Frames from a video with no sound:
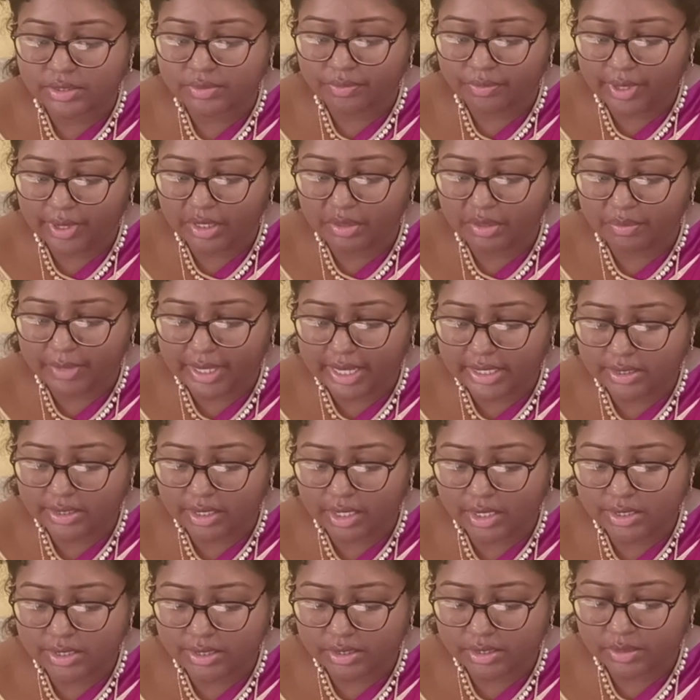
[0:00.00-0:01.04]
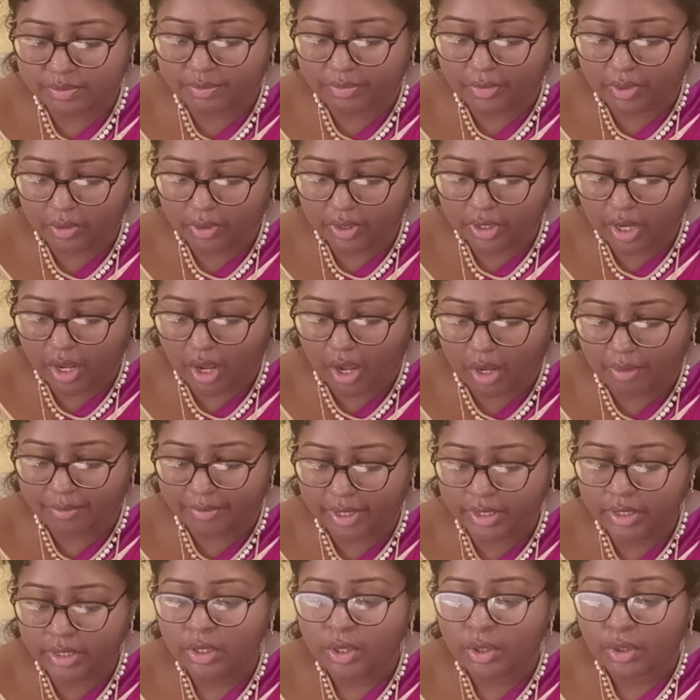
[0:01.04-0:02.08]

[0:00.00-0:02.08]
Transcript: where measles is more common,